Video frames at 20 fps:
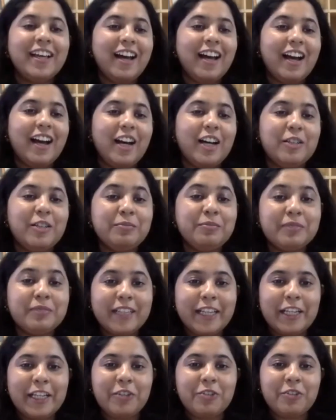
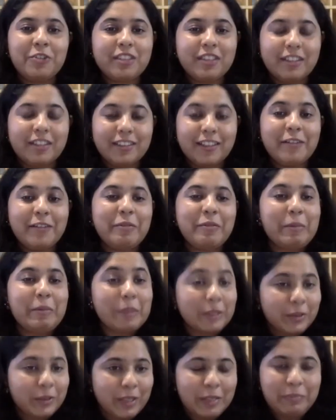Thank you, Siddharth. I remember
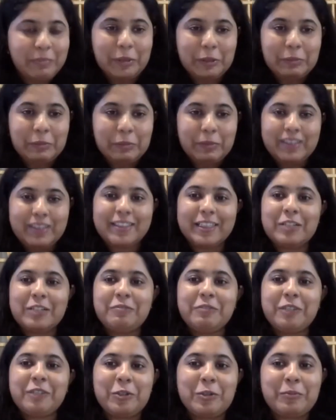to unmute myself.
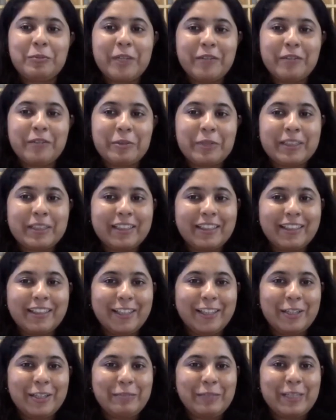I hope everyone can
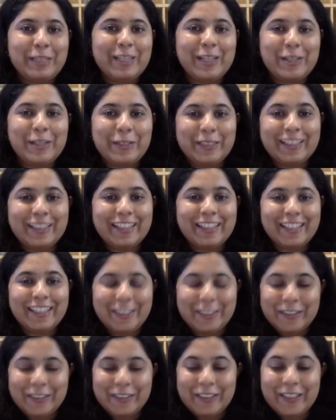hear me loud and
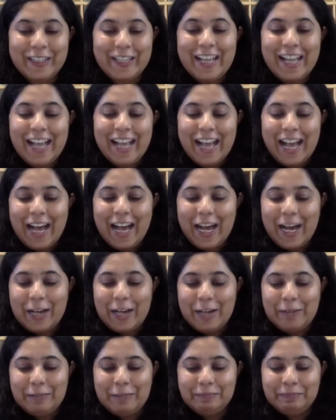clear.
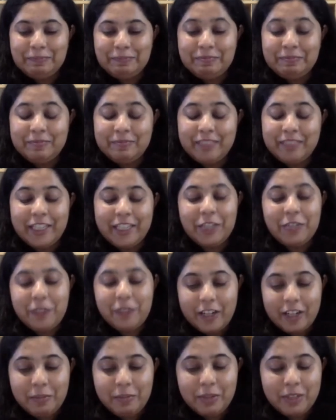Thank you
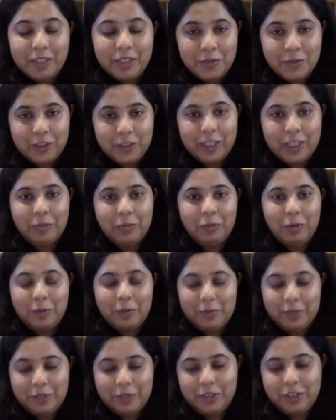very much for that warm
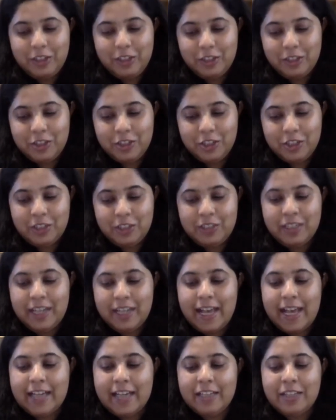introduction.
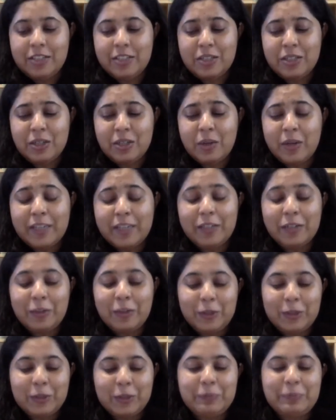And it's quite an
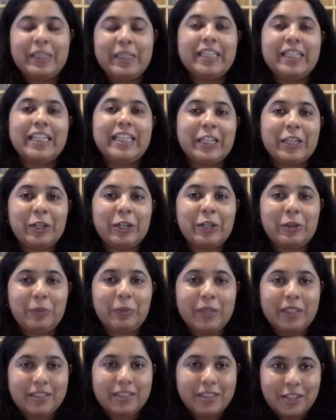honor to be here
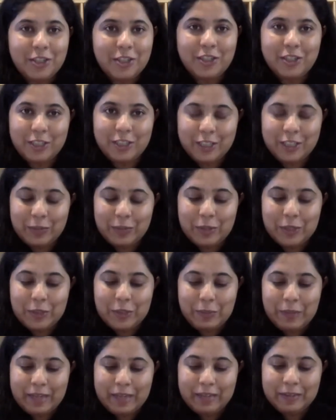with such a
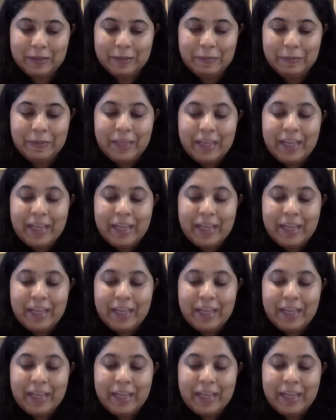distinguished panel.